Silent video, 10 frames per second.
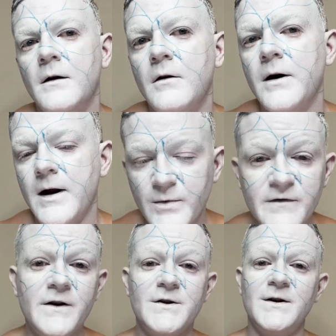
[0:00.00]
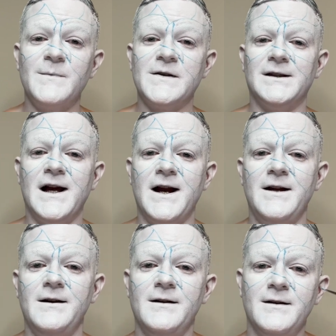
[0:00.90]
All right, I'm gonna finish up this
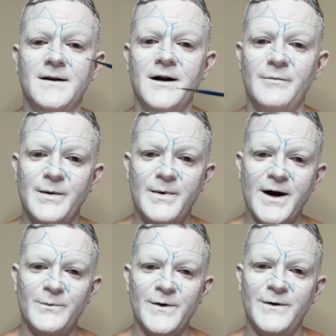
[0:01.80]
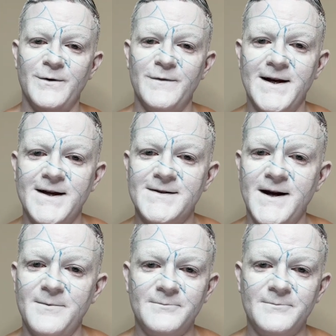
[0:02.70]
lining and I'll be back with you on the next step.